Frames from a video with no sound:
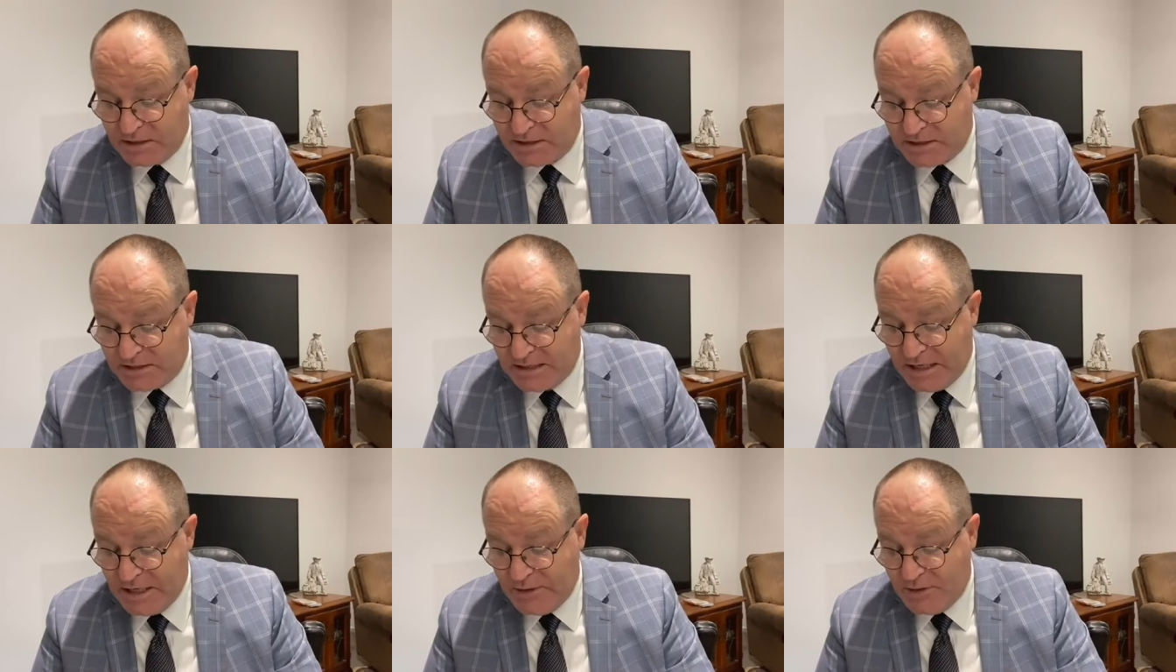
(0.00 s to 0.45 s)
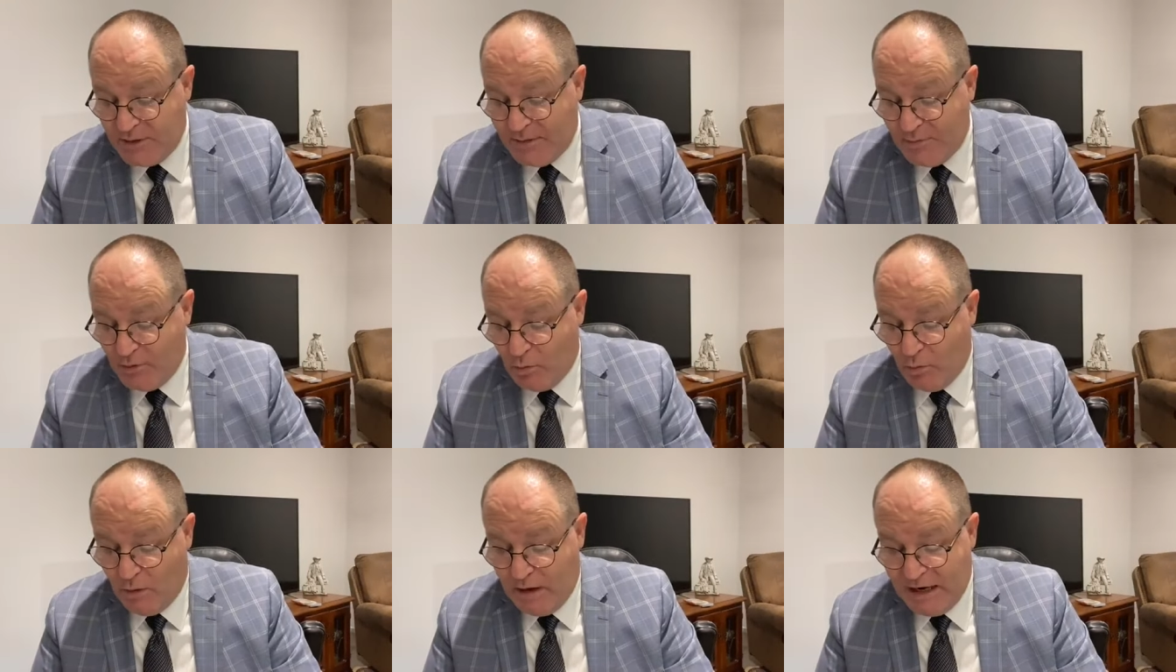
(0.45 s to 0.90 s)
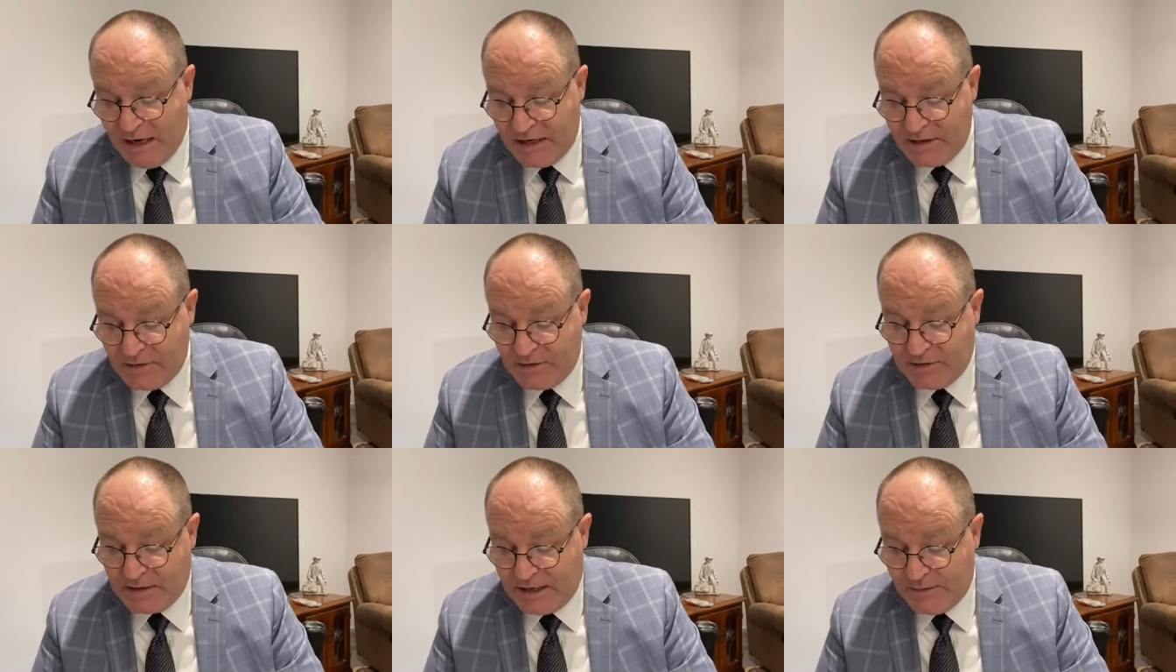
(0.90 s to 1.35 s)
Send them
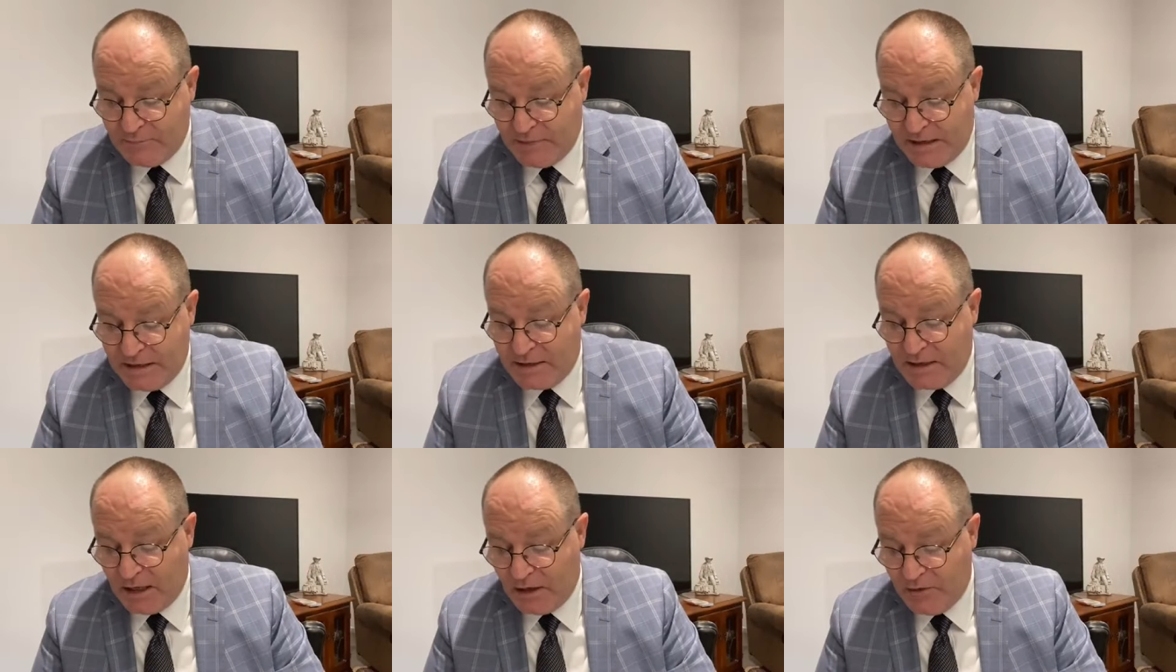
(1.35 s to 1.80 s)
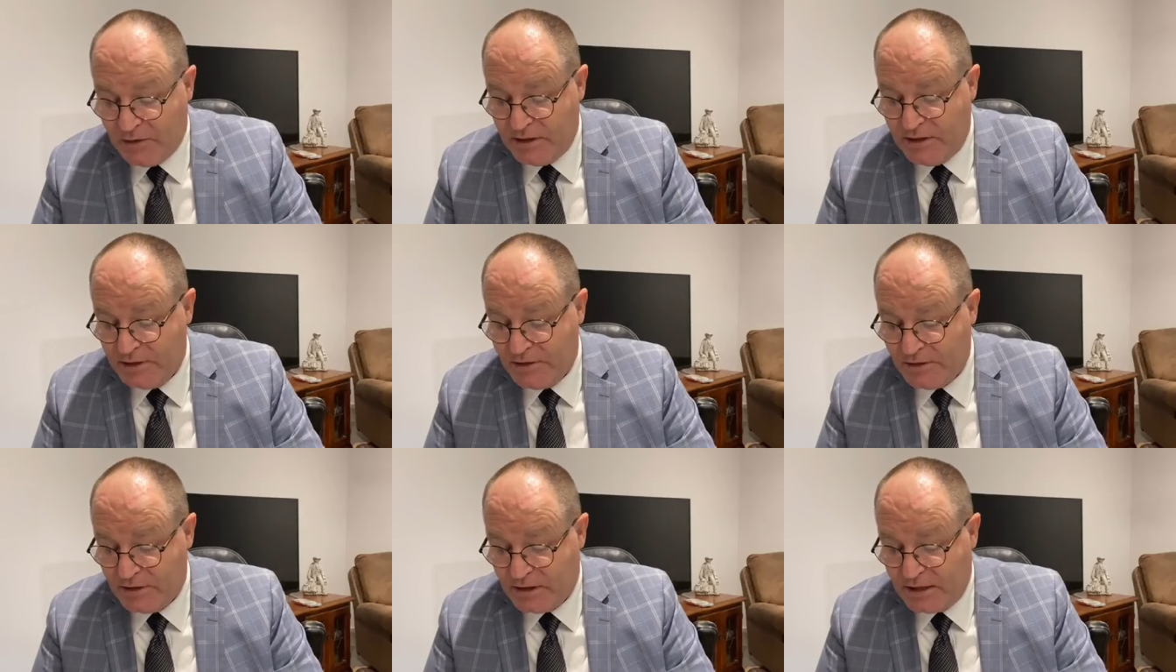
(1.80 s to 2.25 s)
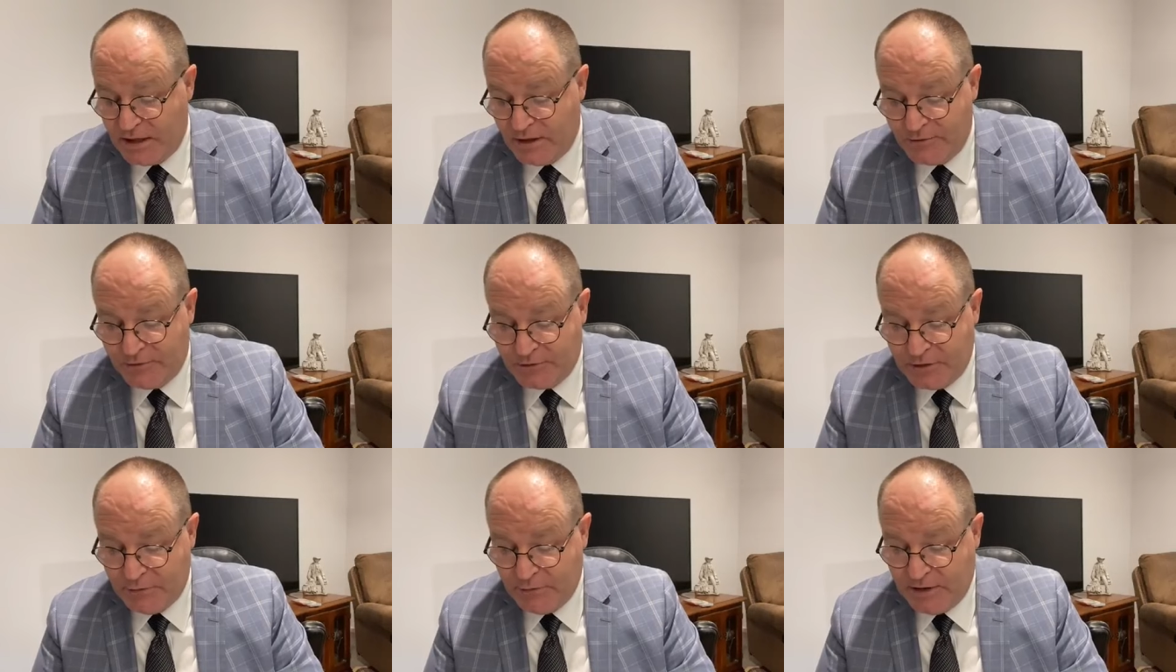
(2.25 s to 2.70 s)
away that they may go into the
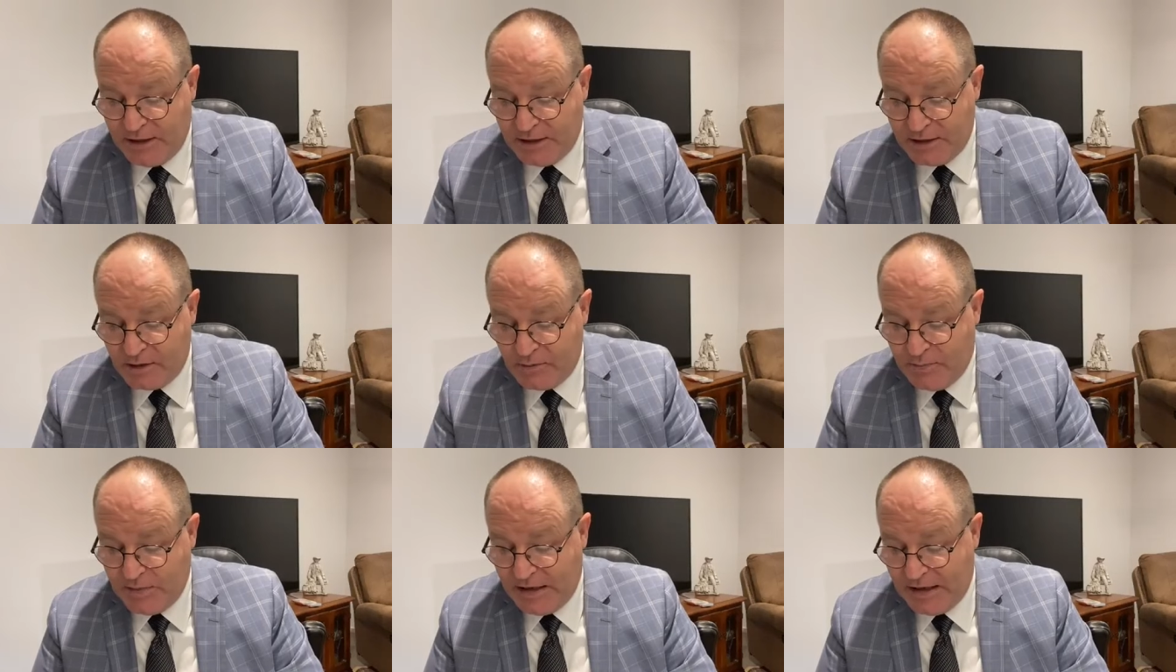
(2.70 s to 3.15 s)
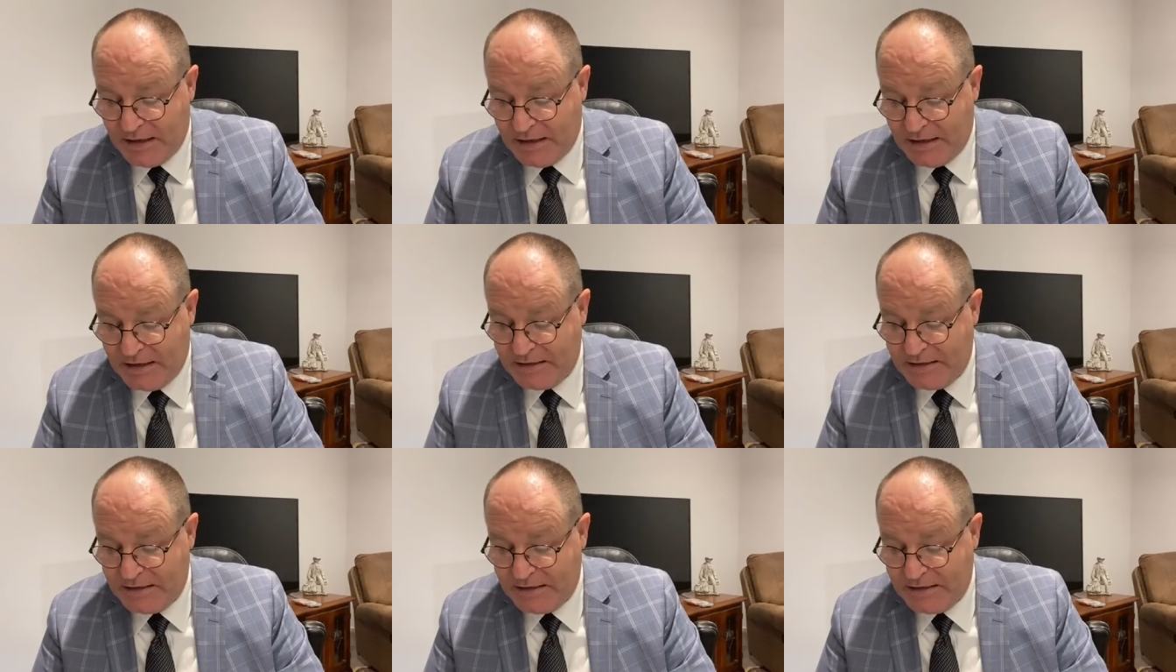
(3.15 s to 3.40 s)
country round about